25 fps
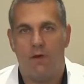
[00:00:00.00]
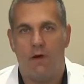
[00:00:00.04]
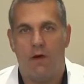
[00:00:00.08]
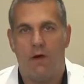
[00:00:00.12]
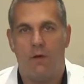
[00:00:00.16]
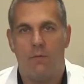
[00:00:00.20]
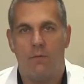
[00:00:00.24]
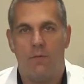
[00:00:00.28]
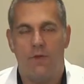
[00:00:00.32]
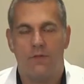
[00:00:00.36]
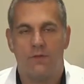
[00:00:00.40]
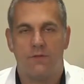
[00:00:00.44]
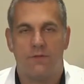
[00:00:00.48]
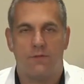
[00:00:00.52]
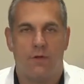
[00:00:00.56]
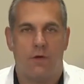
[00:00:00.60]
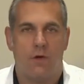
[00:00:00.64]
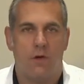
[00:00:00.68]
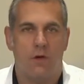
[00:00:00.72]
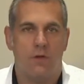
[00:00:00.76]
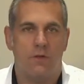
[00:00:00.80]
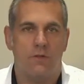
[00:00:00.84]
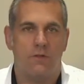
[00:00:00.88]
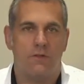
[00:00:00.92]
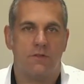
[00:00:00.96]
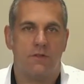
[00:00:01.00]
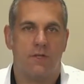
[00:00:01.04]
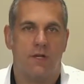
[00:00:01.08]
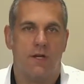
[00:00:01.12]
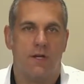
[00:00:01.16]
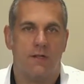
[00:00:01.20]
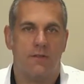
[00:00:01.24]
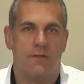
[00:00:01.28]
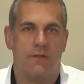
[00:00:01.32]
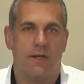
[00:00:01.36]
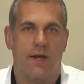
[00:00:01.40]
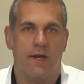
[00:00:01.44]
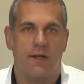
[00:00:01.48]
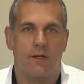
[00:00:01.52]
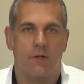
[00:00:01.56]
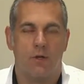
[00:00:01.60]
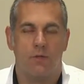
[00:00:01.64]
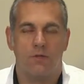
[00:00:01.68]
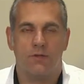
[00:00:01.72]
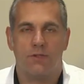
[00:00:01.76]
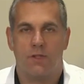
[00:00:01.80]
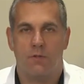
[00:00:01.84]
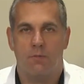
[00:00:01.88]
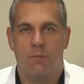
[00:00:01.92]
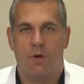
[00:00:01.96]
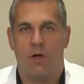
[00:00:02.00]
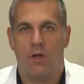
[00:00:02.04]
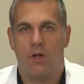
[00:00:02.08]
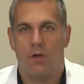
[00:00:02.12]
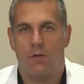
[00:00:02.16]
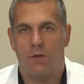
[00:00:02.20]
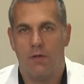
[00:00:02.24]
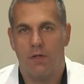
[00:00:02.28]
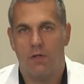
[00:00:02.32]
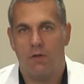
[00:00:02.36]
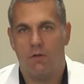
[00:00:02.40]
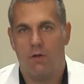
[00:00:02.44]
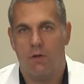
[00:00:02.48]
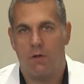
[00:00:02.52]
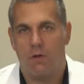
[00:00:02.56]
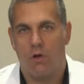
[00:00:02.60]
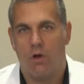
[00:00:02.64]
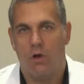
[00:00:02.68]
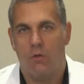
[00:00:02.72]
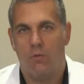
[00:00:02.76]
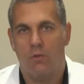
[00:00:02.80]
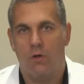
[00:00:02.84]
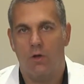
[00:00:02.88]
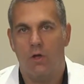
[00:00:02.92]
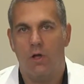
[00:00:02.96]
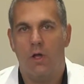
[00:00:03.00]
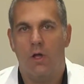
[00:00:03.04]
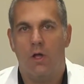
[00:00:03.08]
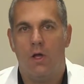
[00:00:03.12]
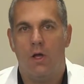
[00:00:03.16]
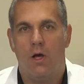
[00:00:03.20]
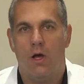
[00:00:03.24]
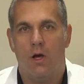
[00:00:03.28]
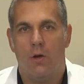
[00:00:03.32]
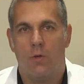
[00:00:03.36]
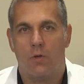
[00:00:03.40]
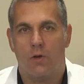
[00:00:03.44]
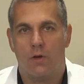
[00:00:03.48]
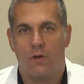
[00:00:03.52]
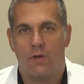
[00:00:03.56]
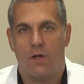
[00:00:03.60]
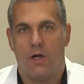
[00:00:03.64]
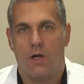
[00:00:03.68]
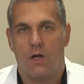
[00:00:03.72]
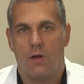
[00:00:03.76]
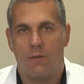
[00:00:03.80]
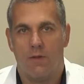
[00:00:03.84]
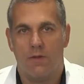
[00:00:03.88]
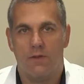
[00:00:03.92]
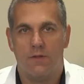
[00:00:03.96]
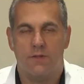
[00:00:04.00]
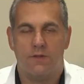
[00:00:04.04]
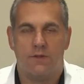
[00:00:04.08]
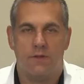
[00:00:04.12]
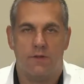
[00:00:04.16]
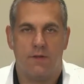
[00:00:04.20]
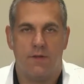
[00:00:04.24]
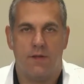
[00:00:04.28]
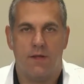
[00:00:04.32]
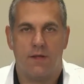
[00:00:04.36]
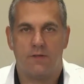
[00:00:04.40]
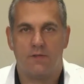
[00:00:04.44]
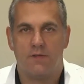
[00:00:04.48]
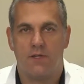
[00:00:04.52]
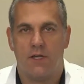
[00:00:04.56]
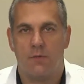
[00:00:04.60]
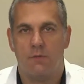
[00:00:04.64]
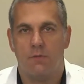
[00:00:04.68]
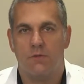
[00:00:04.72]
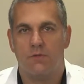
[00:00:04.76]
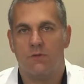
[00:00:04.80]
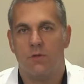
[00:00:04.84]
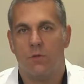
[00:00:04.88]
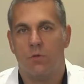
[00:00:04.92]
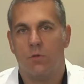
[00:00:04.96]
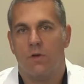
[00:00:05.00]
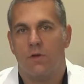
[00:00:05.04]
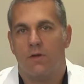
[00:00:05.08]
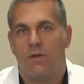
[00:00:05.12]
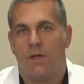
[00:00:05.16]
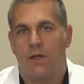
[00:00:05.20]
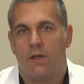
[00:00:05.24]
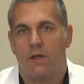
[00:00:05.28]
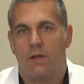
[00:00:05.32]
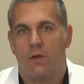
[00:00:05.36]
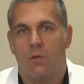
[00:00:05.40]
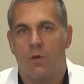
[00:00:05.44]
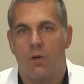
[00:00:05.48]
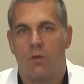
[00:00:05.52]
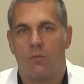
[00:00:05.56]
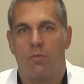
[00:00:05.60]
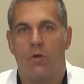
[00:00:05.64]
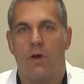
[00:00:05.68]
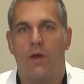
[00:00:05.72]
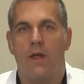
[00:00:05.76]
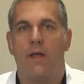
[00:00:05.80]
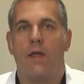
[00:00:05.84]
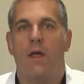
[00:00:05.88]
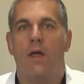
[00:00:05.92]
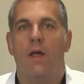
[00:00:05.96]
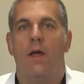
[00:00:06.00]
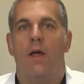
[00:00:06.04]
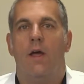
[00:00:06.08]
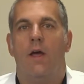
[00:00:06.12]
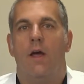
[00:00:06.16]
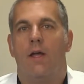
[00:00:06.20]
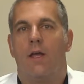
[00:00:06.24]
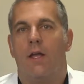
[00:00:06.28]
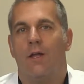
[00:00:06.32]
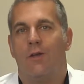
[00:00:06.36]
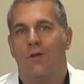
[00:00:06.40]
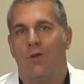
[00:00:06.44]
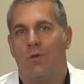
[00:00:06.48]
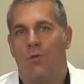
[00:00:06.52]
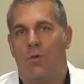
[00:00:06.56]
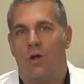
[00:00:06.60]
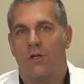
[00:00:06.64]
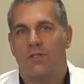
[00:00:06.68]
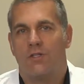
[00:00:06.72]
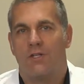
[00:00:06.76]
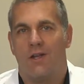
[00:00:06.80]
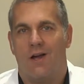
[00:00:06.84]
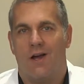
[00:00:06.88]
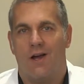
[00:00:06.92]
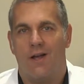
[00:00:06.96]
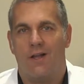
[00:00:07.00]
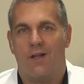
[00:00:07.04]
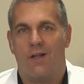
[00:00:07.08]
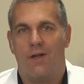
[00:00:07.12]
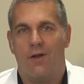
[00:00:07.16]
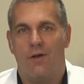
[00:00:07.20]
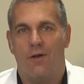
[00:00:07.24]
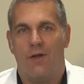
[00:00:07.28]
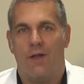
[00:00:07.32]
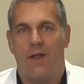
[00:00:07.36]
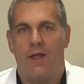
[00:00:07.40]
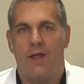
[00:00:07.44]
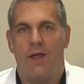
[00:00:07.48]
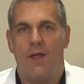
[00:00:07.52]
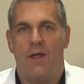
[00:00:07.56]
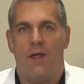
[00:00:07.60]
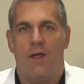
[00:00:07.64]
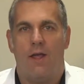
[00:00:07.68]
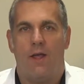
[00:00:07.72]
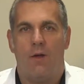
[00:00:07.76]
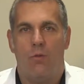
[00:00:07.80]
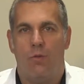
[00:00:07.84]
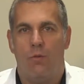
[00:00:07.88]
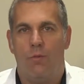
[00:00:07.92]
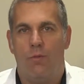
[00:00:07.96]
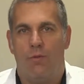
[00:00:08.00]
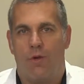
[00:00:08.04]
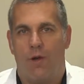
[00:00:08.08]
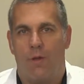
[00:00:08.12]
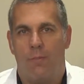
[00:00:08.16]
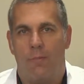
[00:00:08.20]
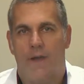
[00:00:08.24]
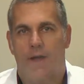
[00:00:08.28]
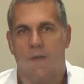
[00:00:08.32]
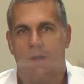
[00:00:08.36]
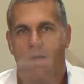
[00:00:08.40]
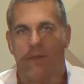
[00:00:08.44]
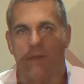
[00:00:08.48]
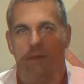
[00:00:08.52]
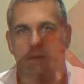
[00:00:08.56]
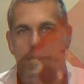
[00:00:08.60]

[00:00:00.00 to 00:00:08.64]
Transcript: um, as far as uh, diagnosing and monitoring glaucoma. Uh, we're going to talk about this in the next segment. So we're going to take a quick break. Again, you're watching Eye Care Today, and we'll be right back.